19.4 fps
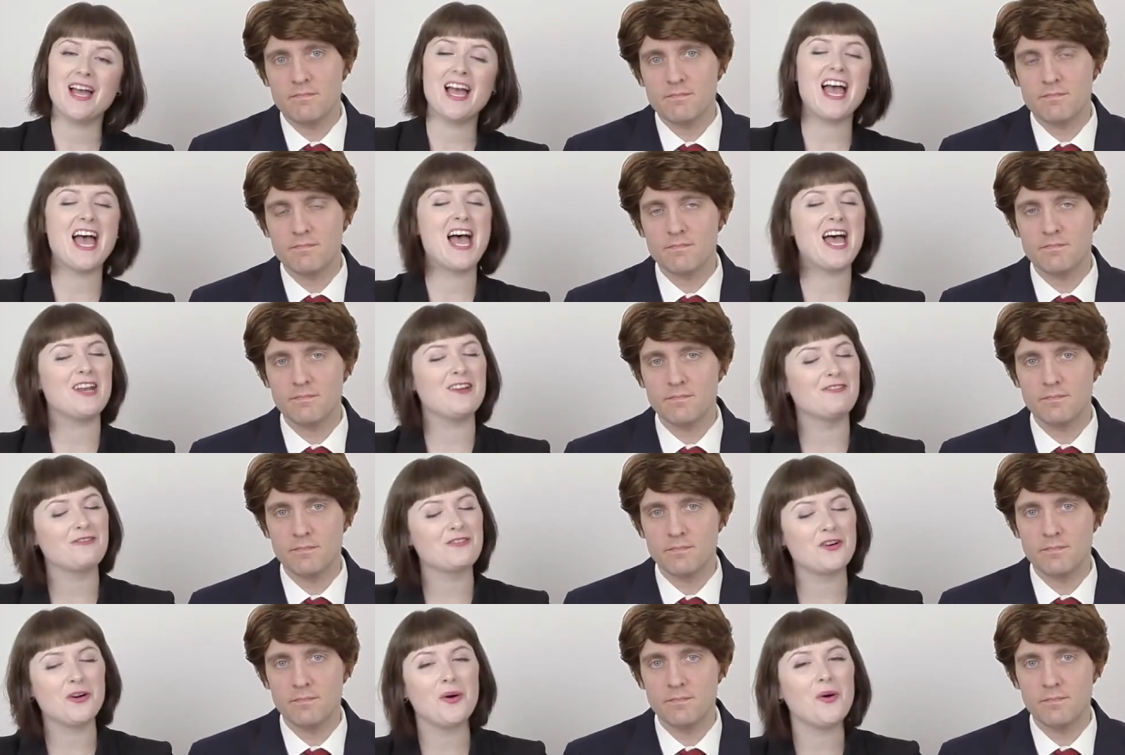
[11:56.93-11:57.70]
Speaker 1: And
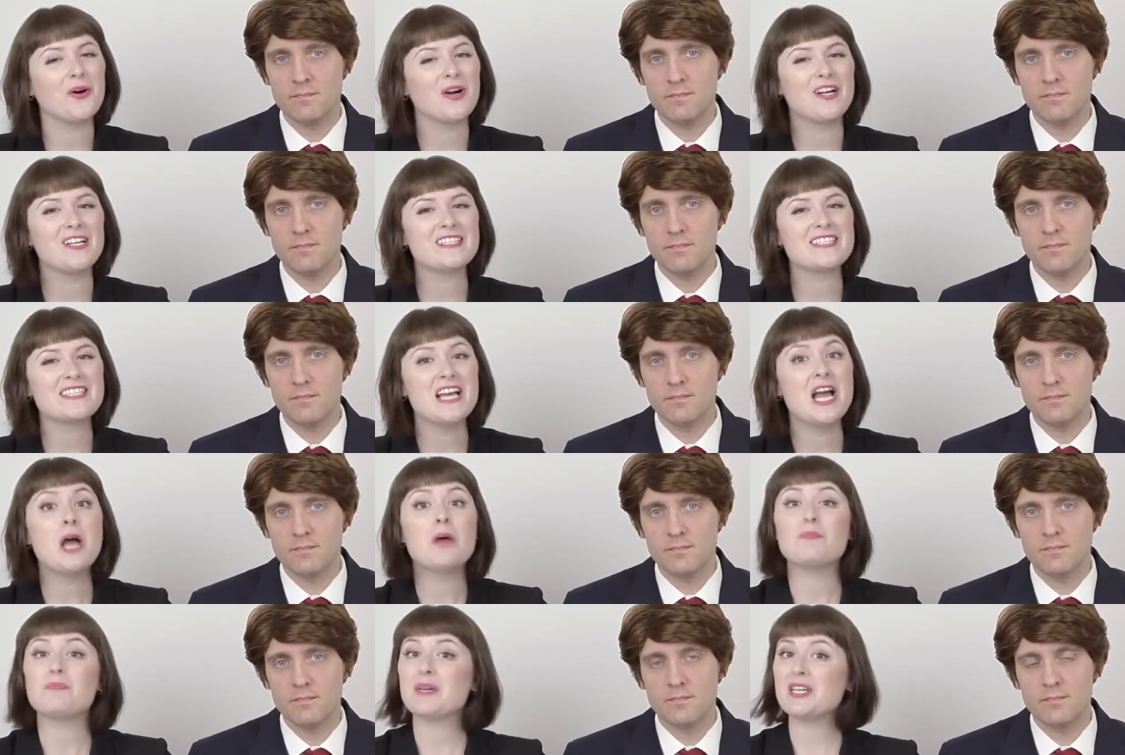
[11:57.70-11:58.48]
of course,
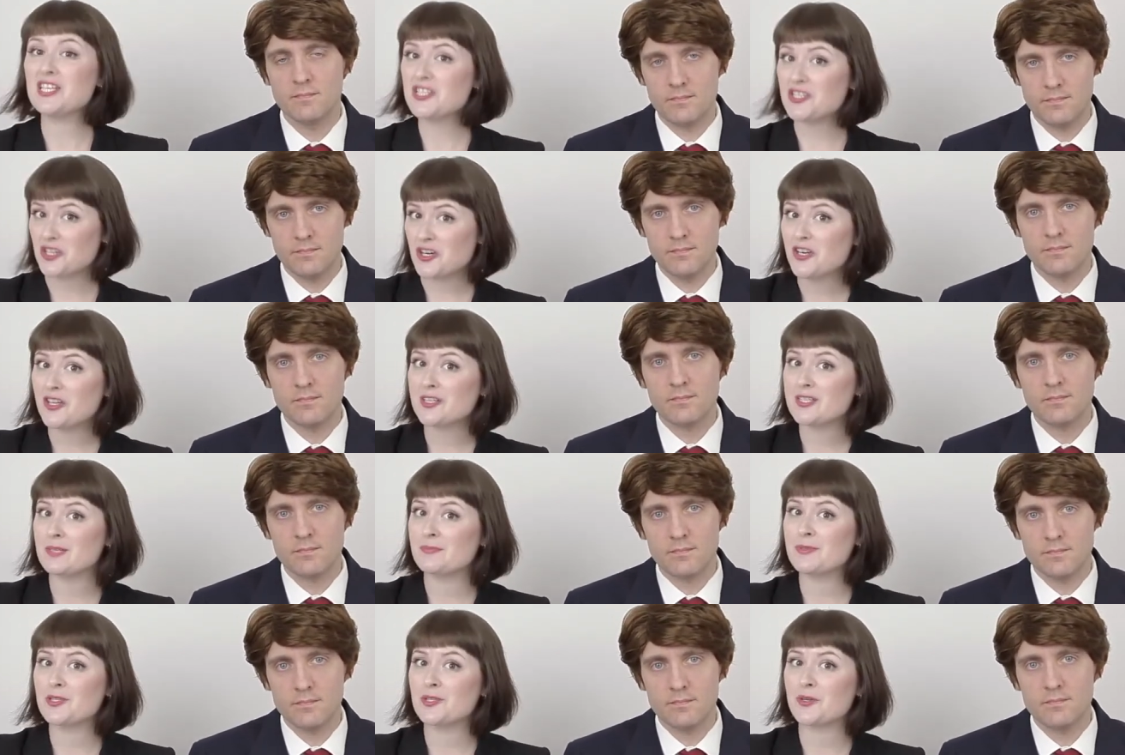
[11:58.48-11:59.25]
be sure to
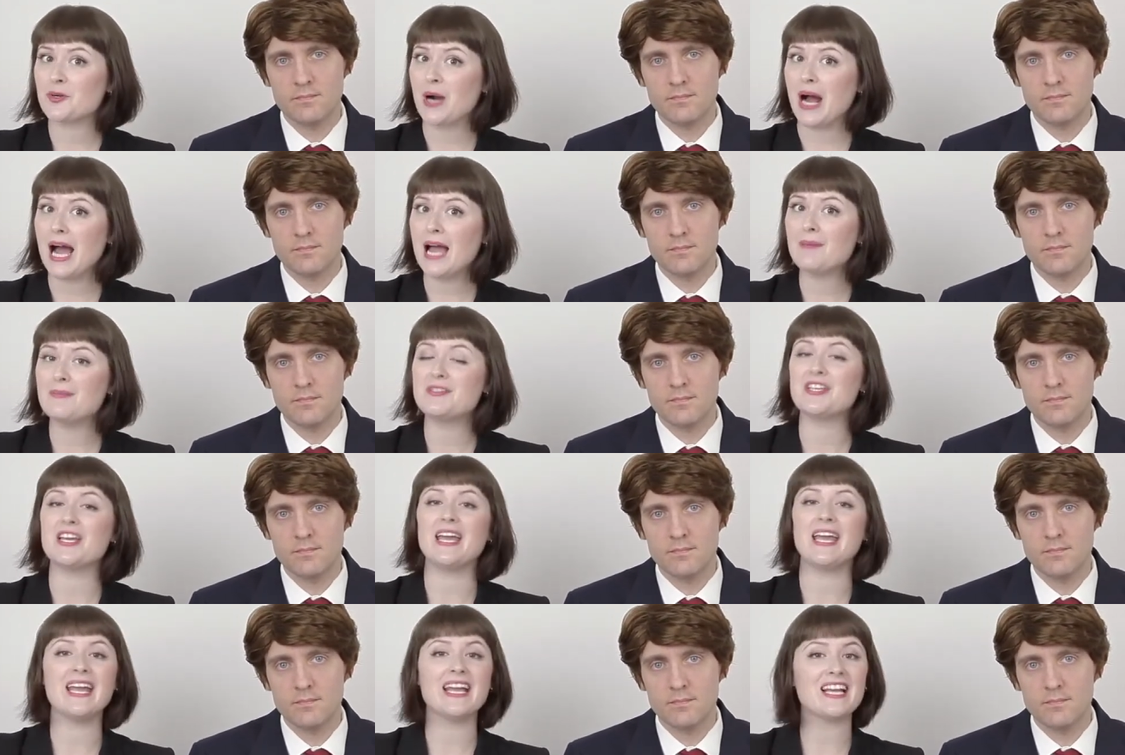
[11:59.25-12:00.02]
subscribe
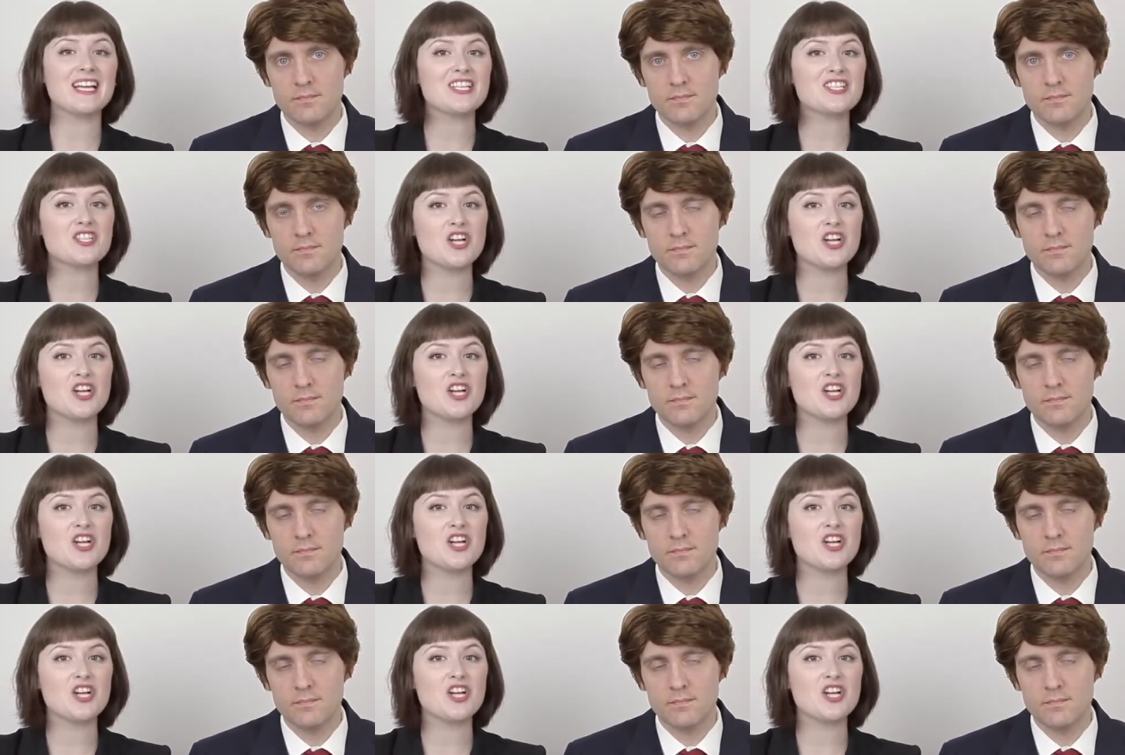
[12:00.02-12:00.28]
to Ink and